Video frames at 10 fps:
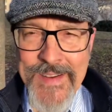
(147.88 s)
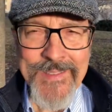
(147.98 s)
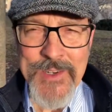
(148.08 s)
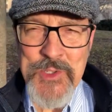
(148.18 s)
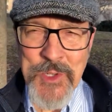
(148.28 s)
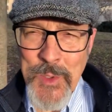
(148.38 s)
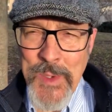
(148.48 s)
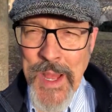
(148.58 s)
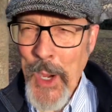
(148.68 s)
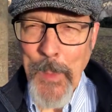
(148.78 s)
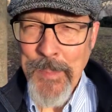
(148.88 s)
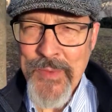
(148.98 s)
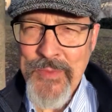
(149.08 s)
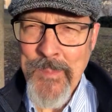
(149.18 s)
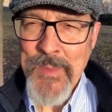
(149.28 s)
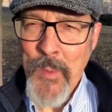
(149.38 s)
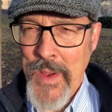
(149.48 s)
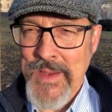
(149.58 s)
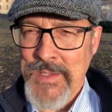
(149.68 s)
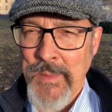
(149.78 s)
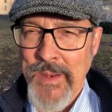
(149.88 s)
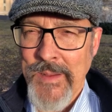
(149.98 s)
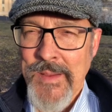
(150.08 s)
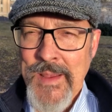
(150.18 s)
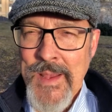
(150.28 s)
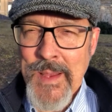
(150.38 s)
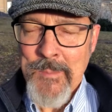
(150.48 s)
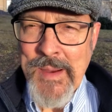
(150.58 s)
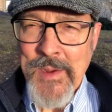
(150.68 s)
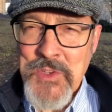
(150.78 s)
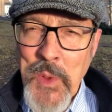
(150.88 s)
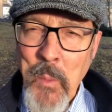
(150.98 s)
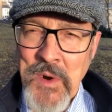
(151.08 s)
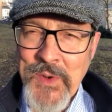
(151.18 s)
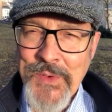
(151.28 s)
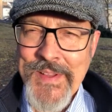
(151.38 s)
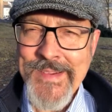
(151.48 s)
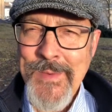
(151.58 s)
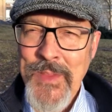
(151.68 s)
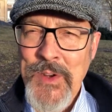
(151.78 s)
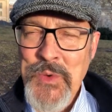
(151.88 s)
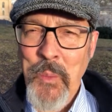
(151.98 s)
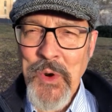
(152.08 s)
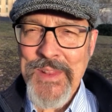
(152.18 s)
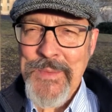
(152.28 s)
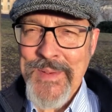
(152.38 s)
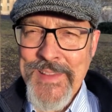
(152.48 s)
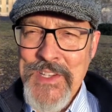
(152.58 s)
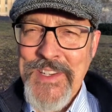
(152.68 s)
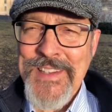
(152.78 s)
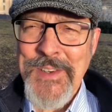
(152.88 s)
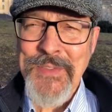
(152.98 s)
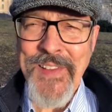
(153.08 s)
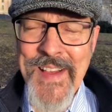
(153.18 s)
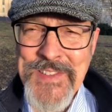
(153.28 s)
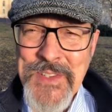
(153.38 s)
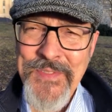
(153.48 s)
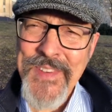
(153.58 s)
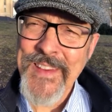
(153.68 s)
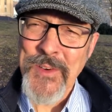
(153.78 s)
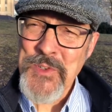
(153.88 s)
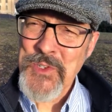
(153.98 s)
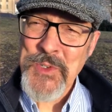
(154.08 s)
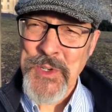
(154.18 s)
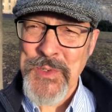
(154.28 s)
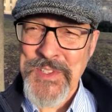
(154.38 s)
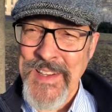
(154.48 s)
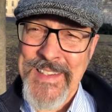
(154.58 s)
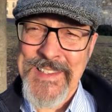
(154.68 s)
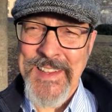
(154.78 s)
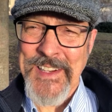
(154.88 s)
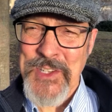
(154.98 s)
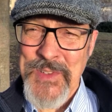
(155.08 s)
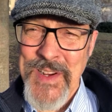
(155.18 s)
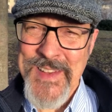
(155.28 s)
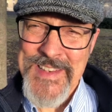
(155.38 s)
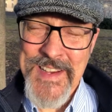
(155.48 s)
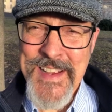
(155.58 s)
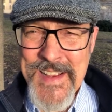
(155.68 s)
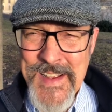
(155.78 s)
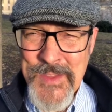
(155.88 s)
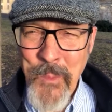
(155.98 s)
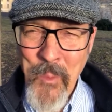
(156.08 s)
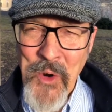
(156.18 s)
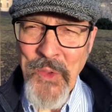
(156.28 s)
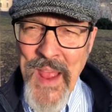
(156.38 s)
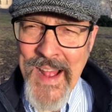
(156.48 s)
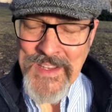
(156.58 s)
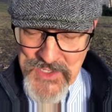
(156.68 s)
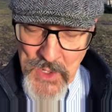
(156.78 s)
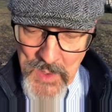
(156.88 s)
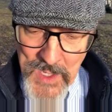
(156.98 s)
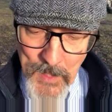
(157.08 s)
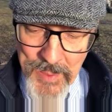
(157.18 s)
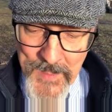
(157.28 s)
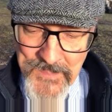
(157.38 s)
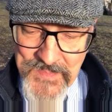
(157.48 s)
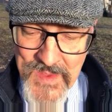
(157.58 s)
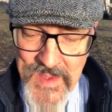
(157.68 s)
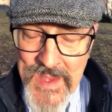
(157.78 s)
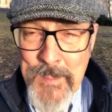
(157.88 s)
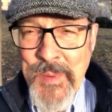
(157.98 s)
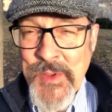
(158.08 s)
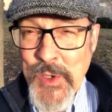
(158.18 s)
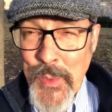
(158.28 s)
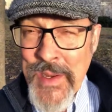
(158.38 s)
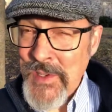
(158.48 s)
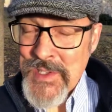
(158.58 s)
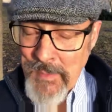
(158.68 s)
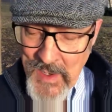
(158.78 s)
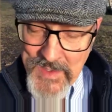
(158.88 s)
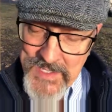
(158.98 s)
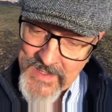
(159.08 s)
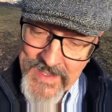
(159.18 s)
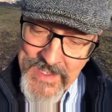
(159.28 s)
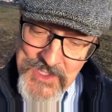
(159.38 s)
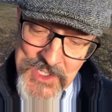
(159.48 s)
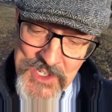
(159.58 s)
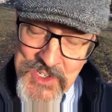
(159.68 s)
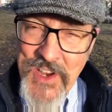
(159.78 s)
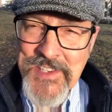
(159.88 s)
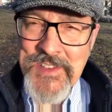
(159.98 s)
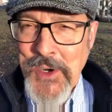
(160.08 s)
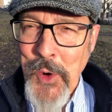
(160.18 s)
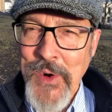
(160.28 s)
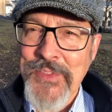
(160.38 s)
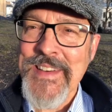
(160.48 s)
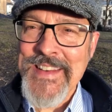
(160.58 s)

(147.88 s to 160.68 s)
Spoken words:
There's no help from the wise men, because the world, whether it's worldly religion or philosophy or pseudoscience like astrology, the world has no help. But the queen is smart, and she suggests they call for